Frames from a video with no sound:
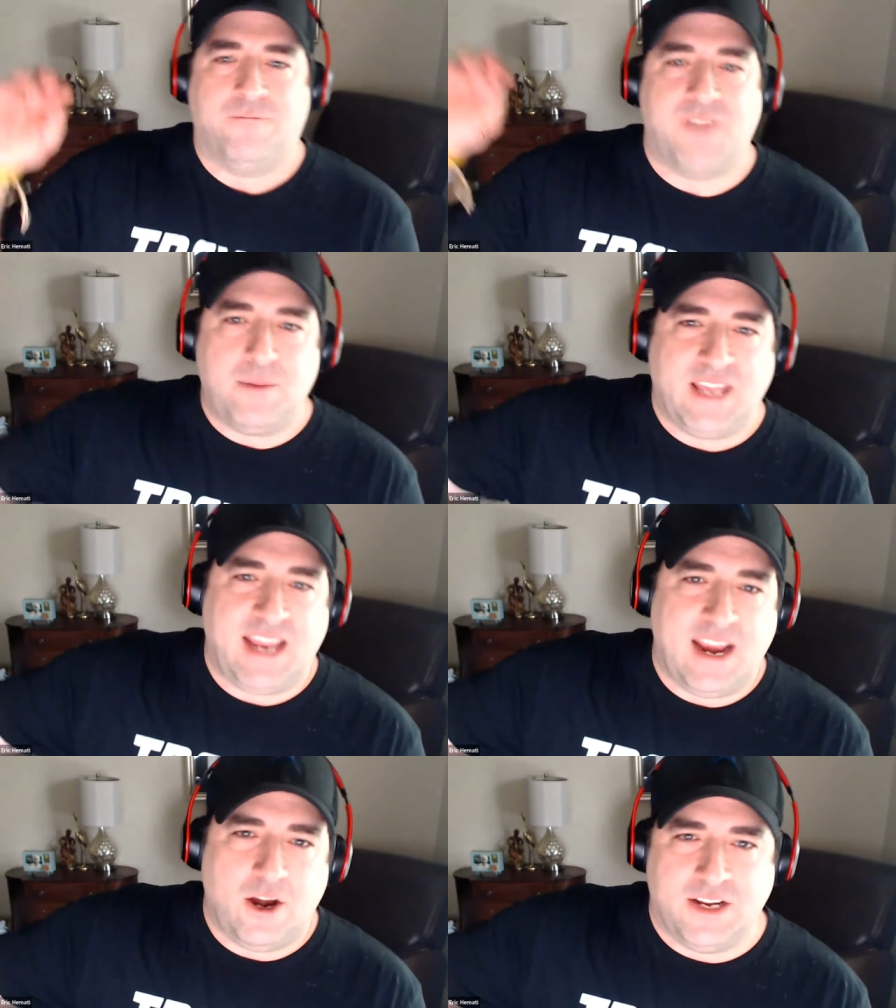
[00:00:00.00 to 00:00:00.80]

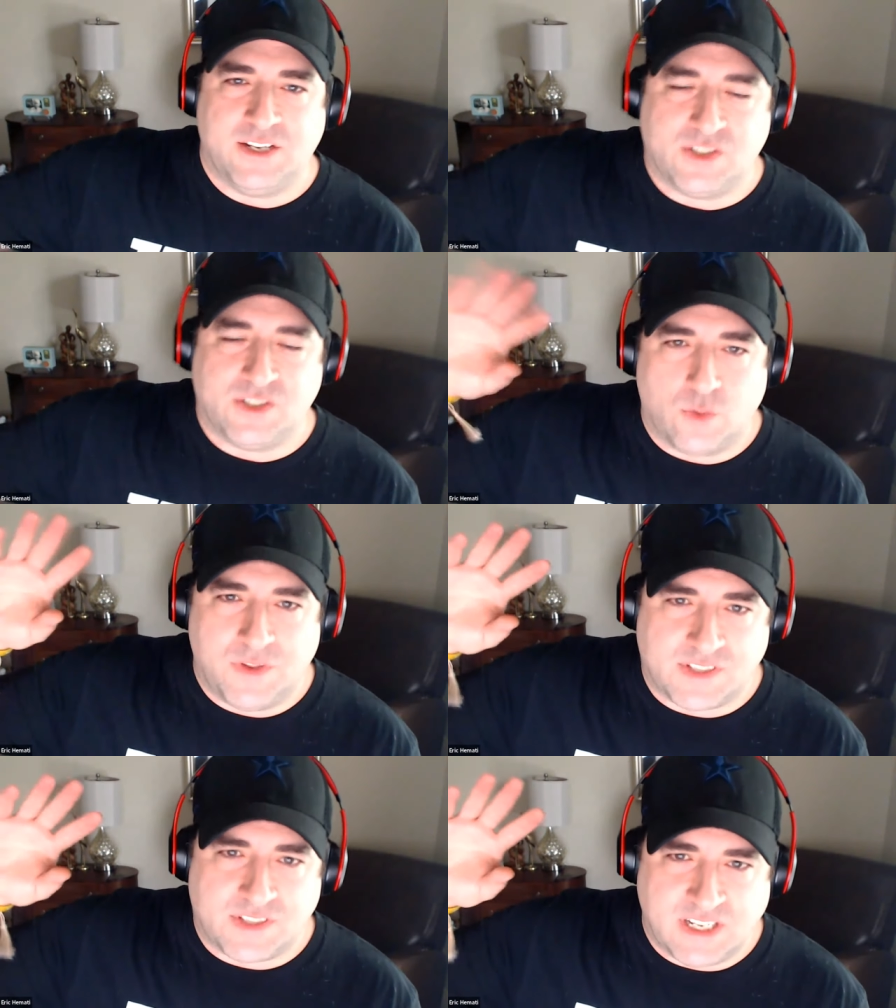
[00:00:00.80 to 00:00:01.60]
Family heritage is the
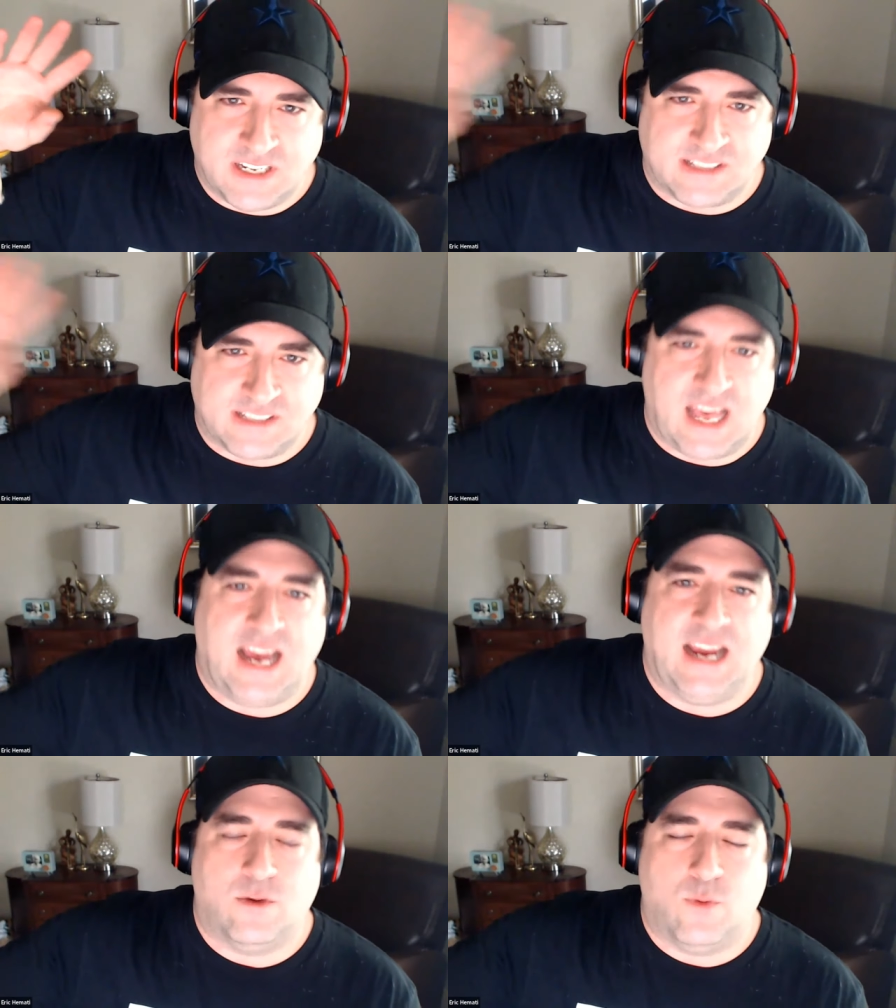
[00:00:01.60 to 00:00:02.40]
one that's going to
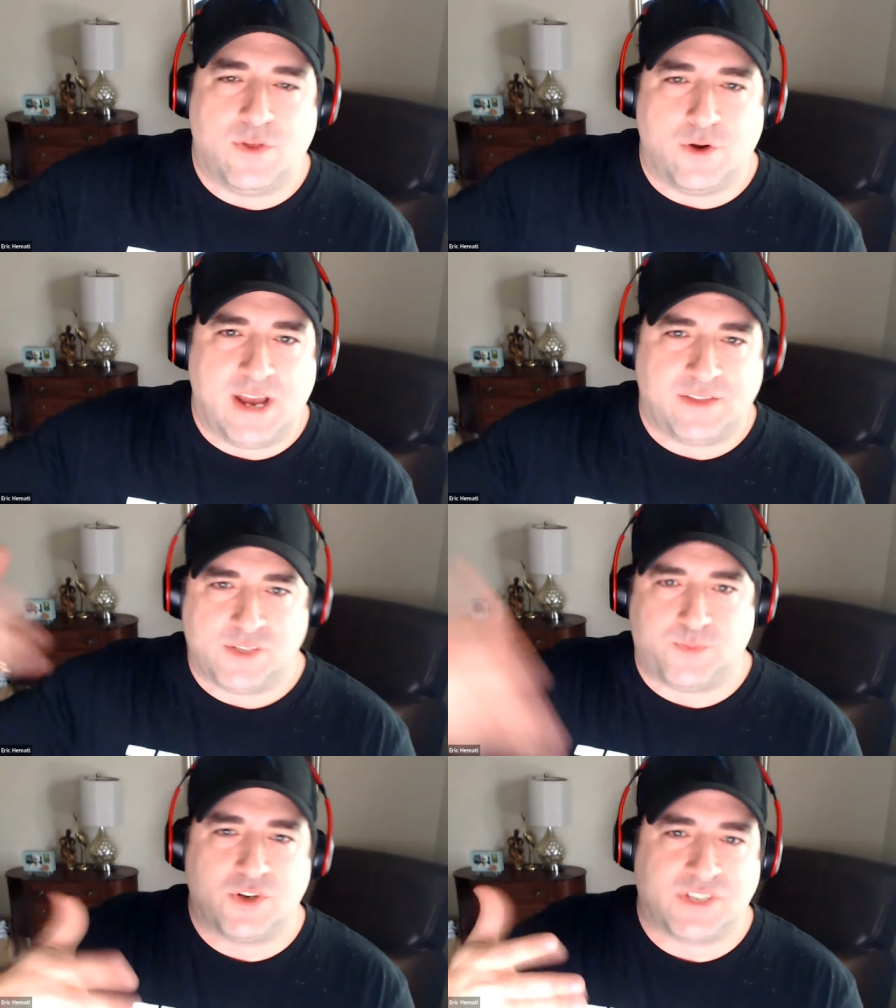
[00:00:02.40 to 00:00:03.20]
decide whether or not
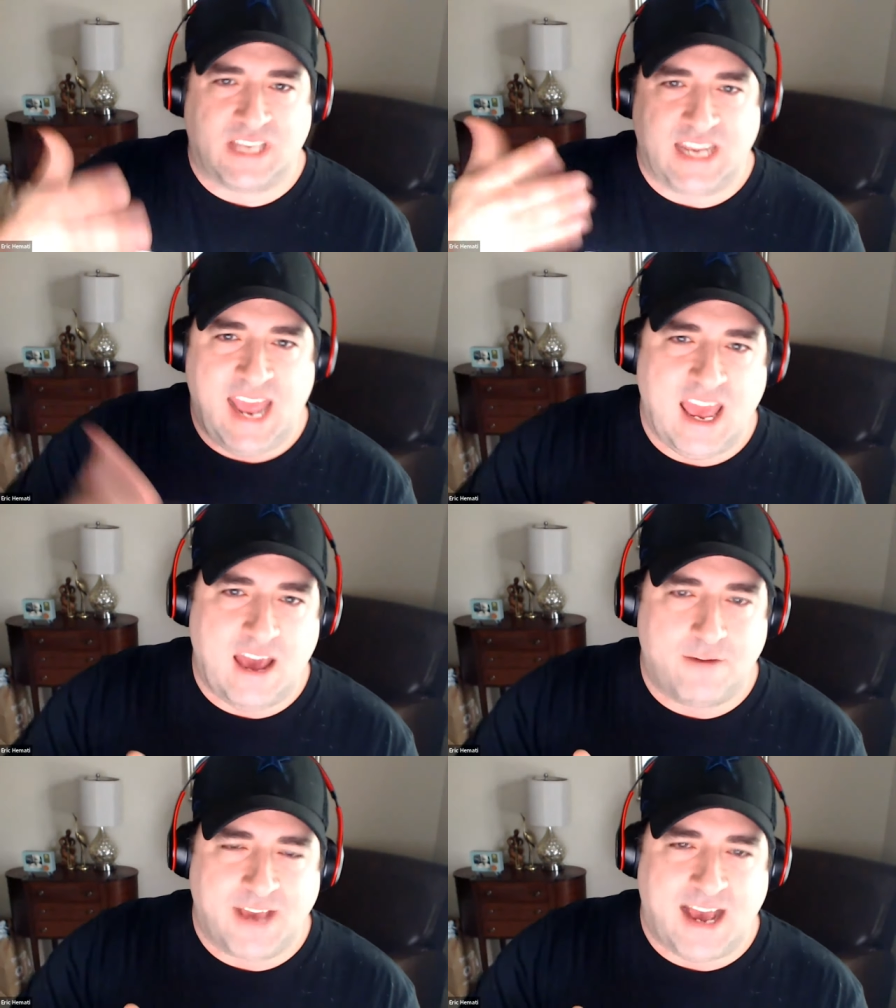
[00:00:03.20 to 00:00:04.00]
this person can
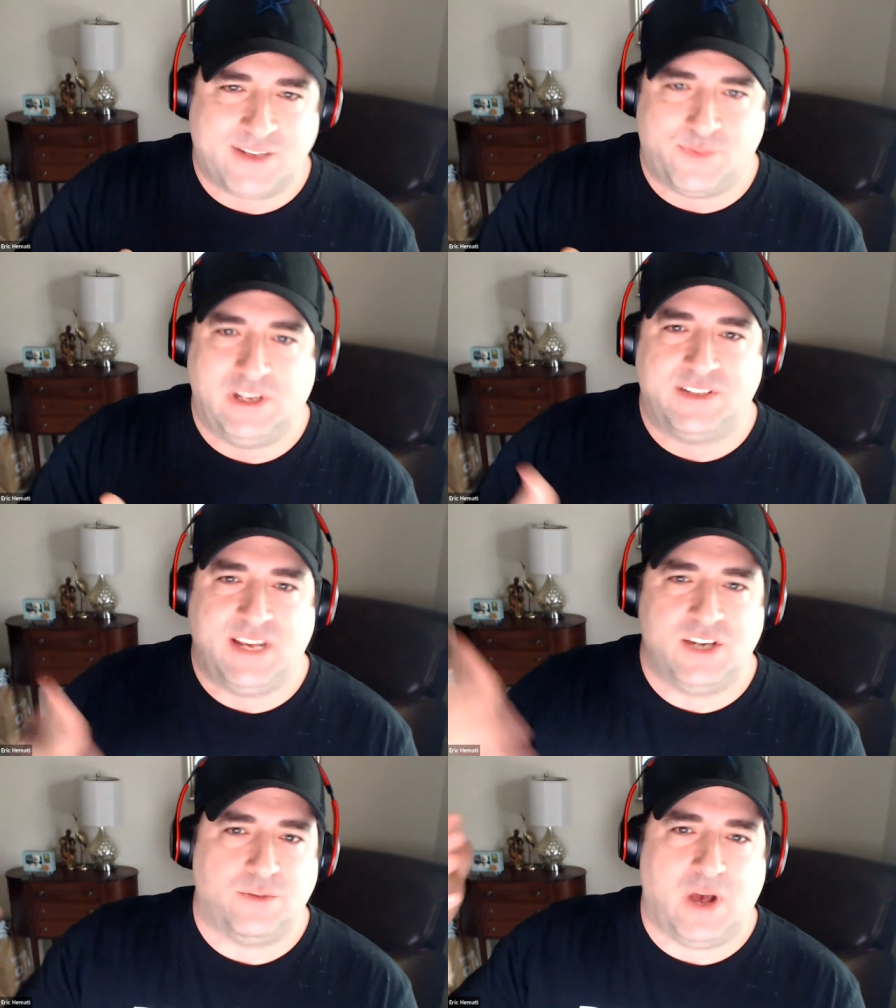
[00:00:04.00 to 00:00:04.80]
have the
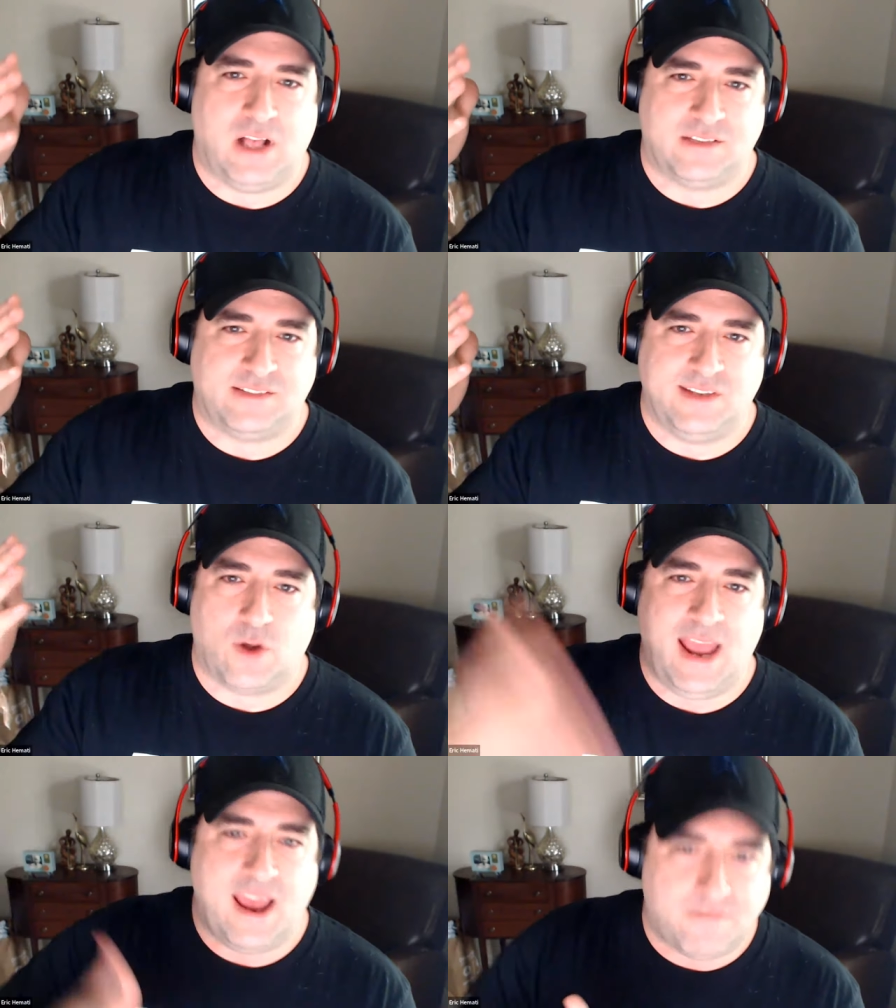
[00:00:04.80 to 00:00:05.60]
hospitalization policy
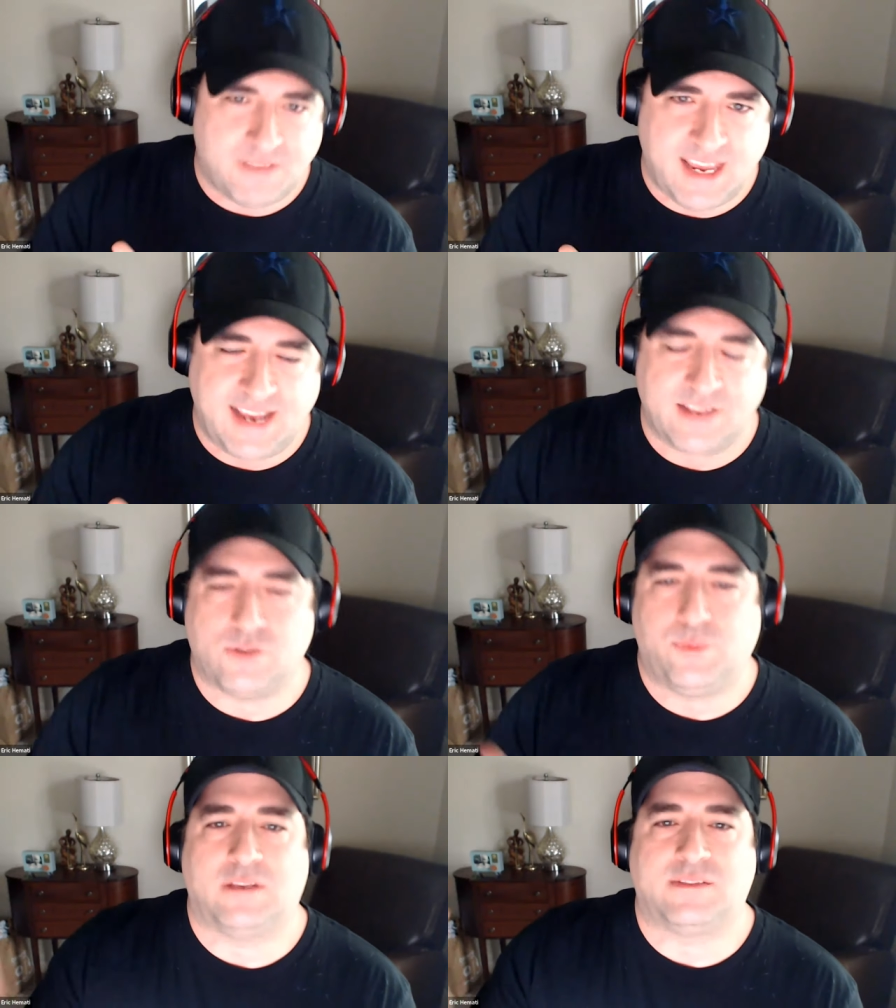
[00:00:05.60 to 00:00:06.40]
or have the
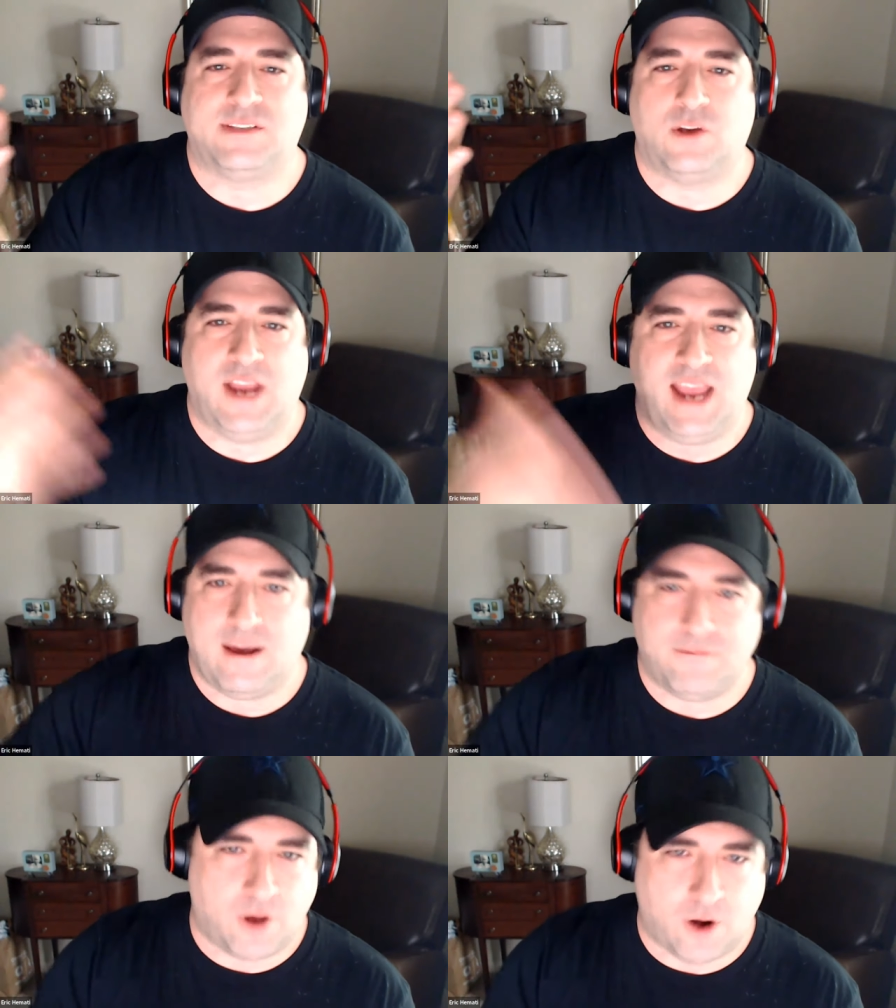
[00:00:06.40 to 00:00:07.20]
cancer policy or
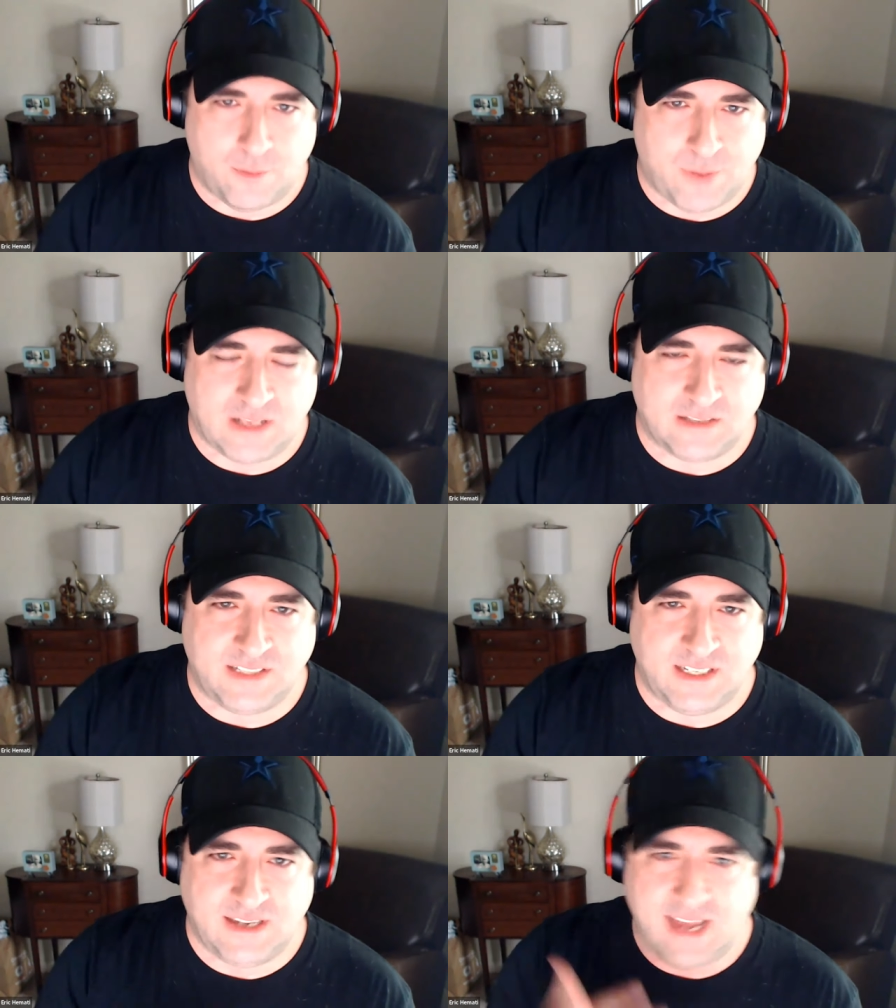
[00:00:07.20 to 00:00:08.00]
have the heart policy.